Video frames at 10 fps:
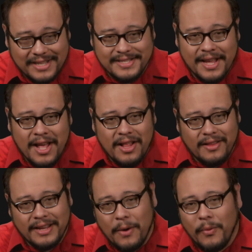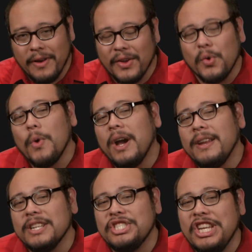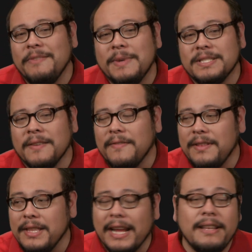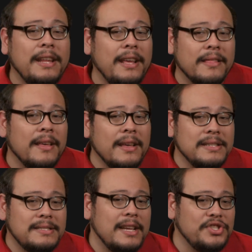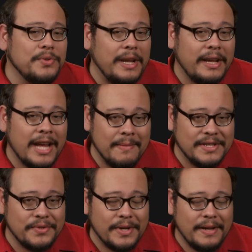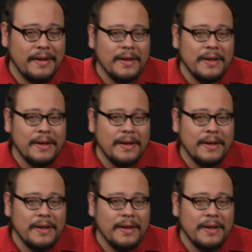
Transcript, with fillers: let's look at one of the crowning achievements of 19th century chemistry,